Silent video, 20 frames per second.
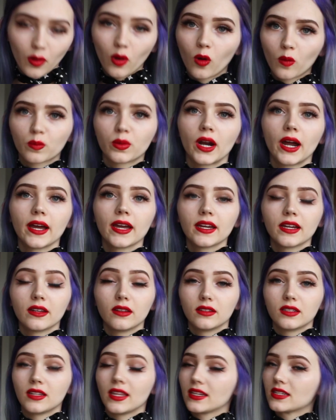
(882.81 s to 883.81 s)
Pulp
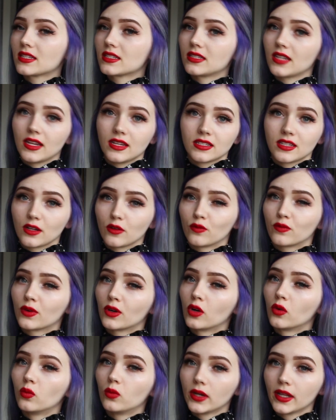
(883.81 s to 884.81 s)
Riot like stays in
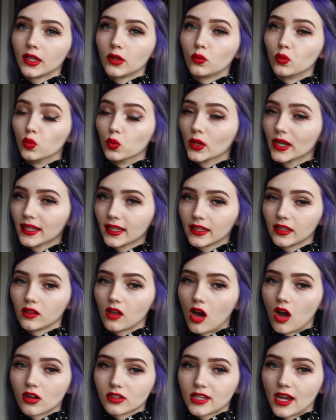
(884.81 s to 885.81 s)
for a really
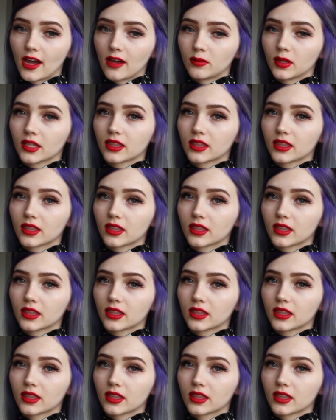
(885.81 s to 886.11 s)
long time.